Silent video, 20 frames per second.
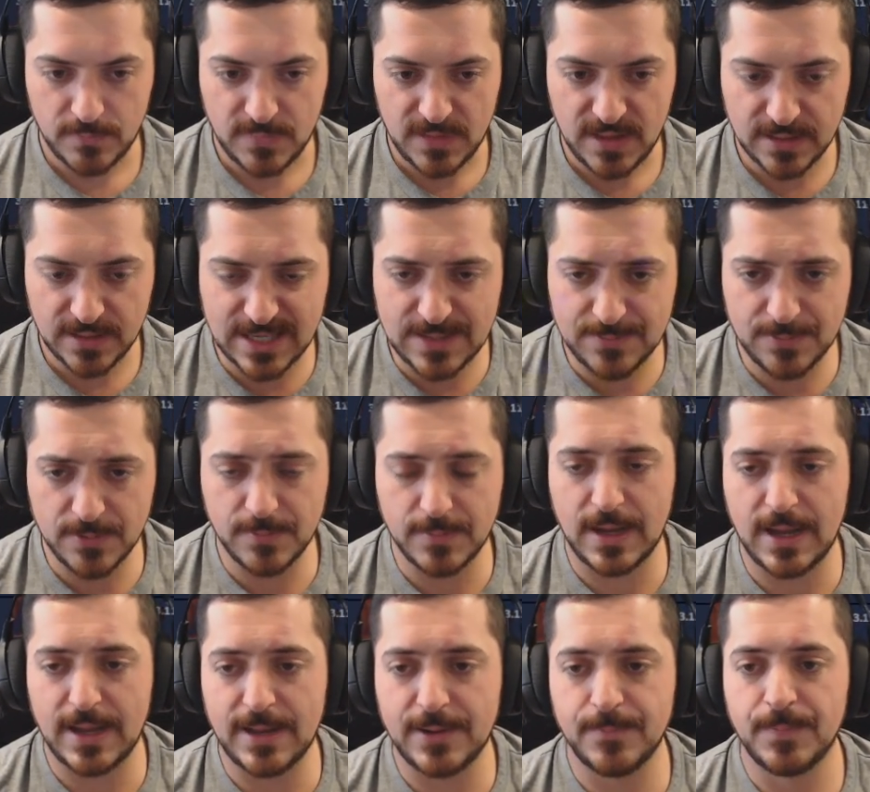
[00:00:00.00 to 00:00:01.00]
keep in
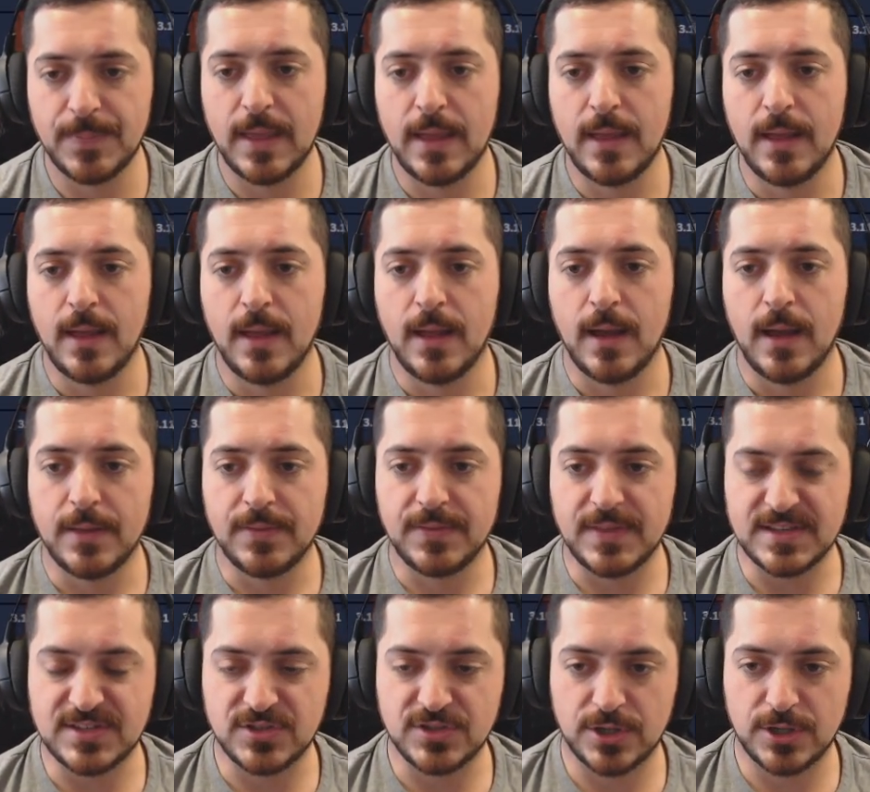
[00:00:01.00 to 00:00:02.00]
mind,
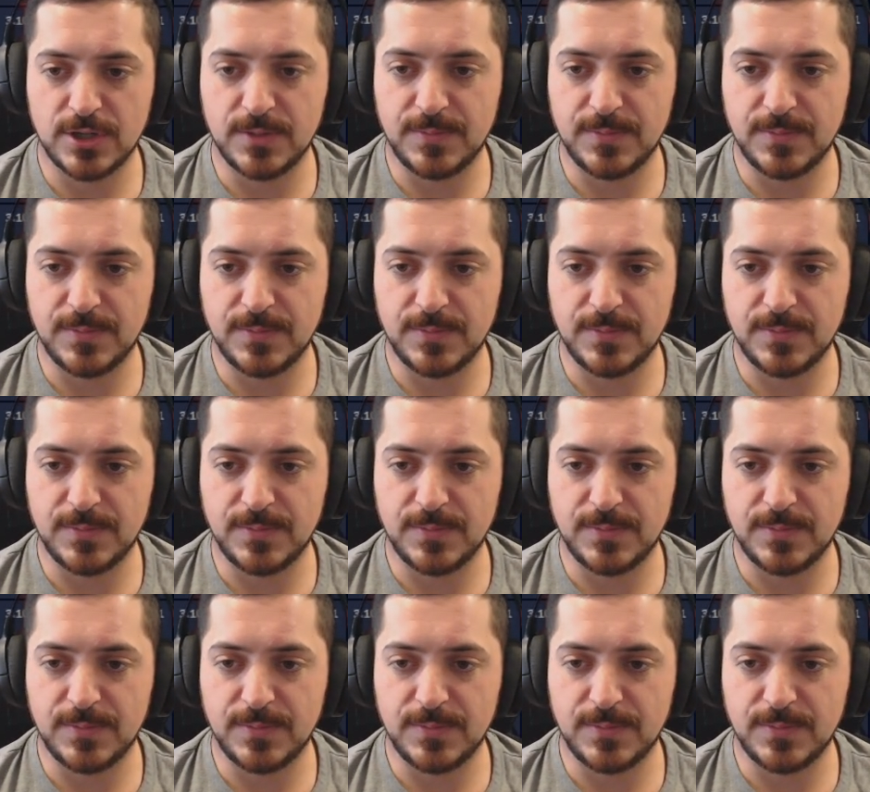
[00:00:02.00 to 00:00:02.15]
this is going